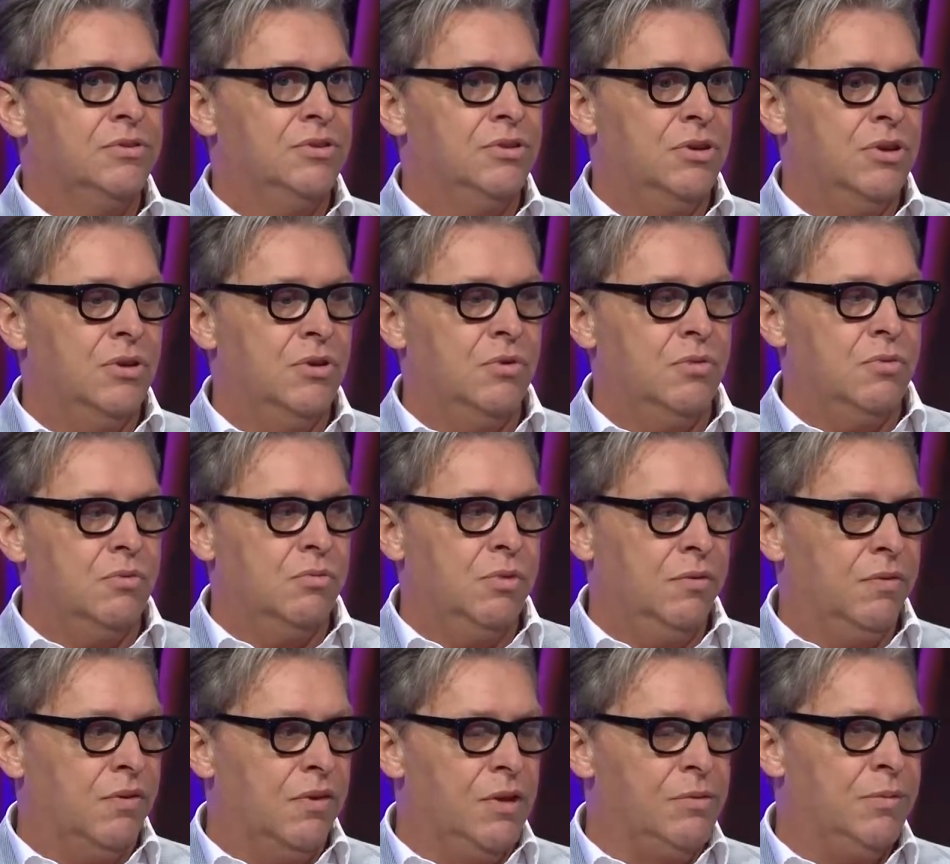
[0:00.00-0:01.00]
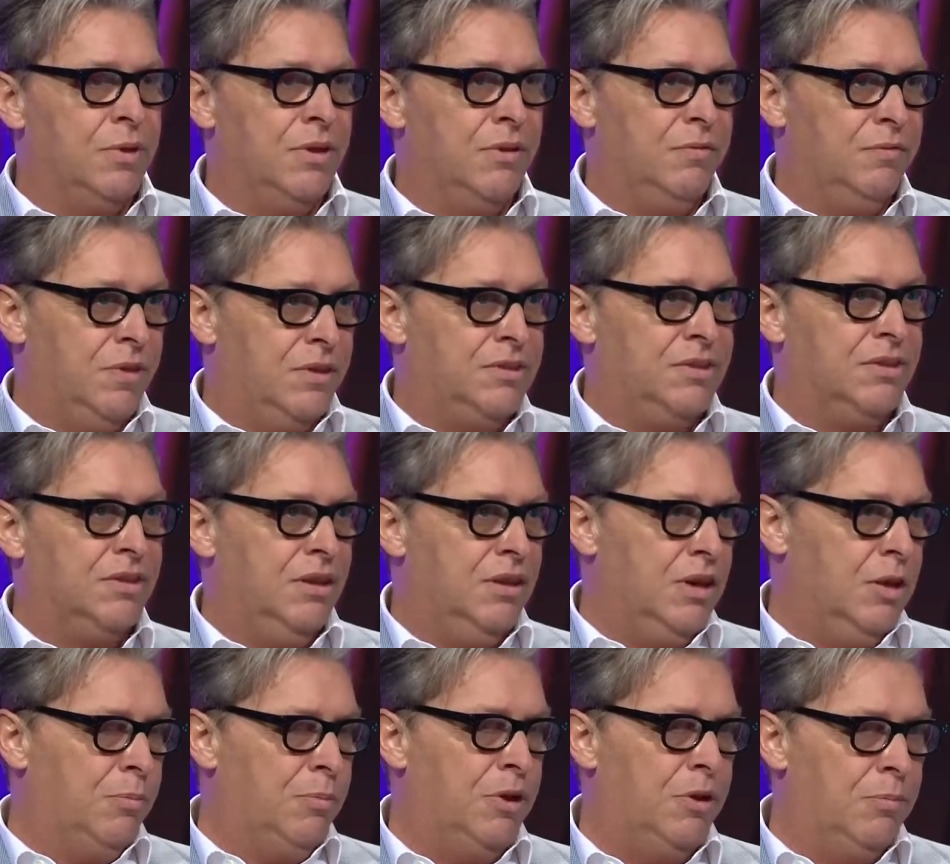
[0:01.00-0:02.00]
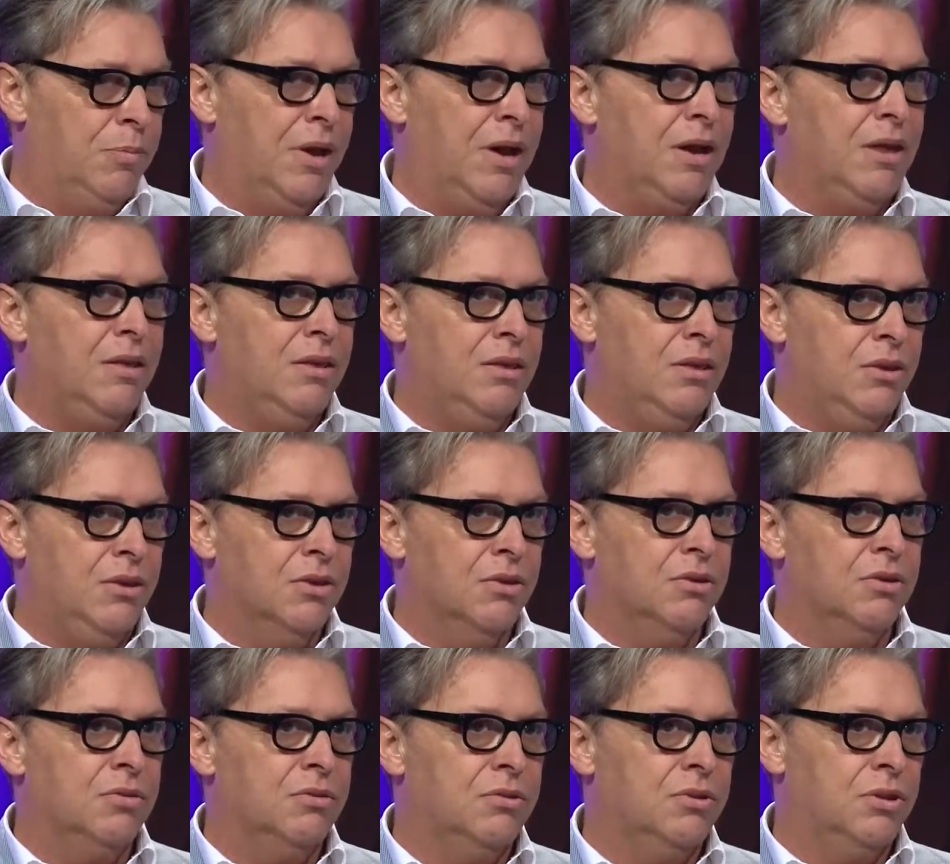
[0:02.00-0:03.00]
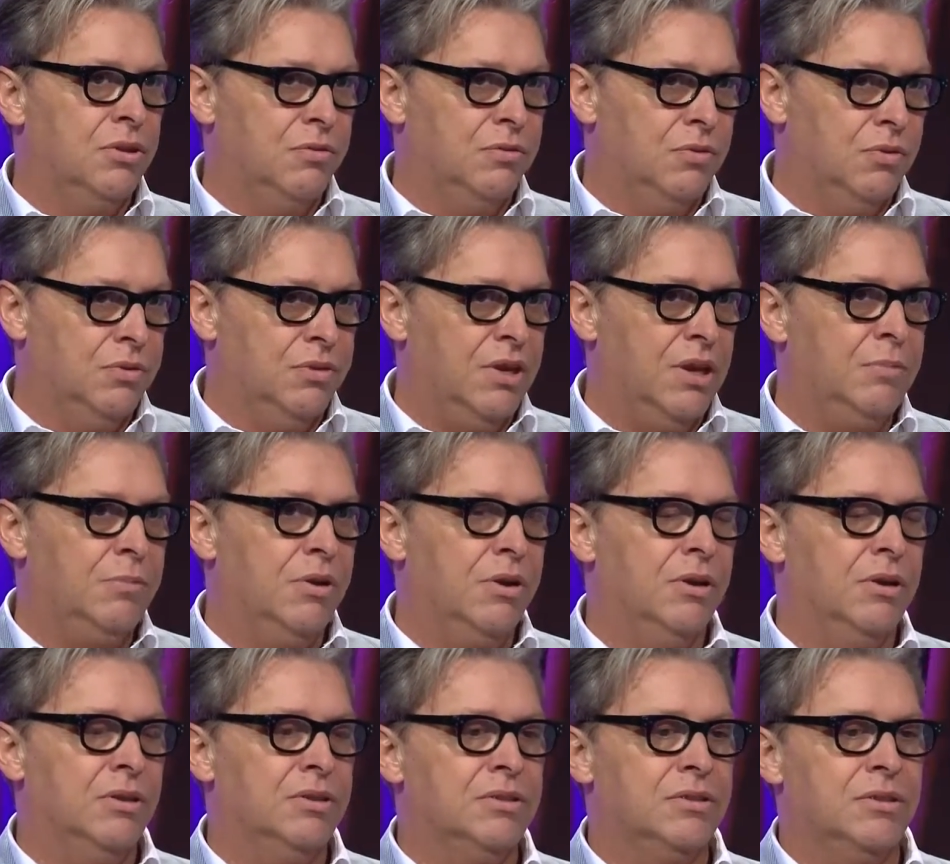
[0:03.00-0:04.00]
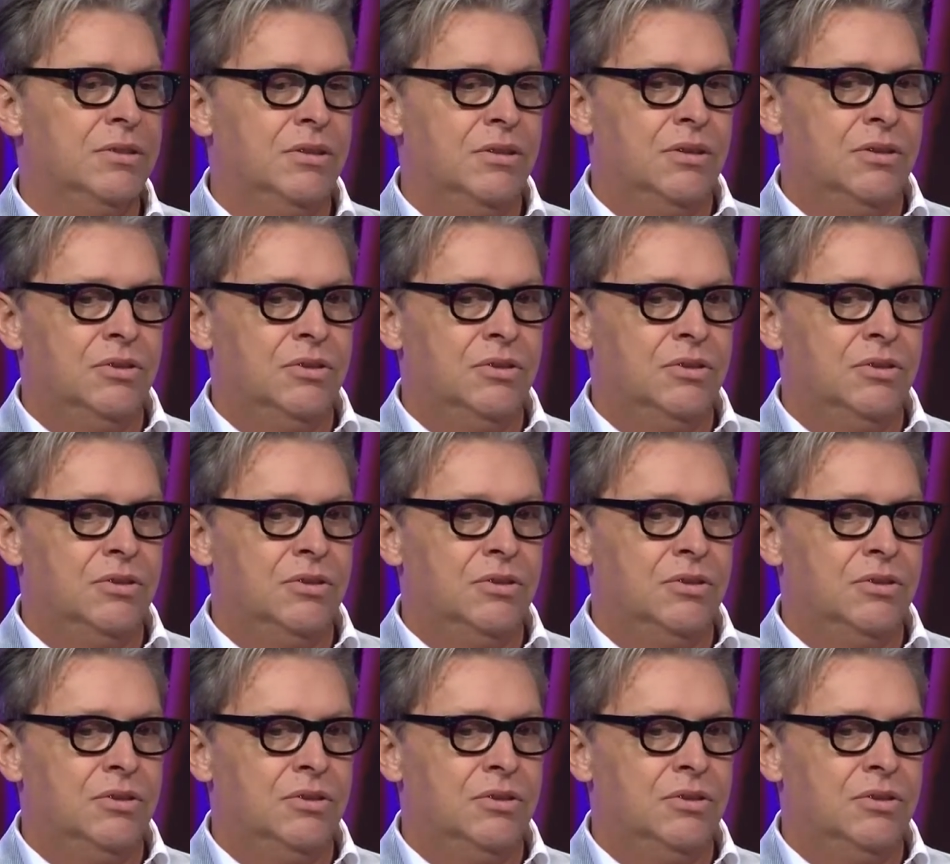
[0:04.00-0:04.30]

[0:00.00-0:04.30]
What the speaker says: So we've only been physically open about a year to the full-time artist.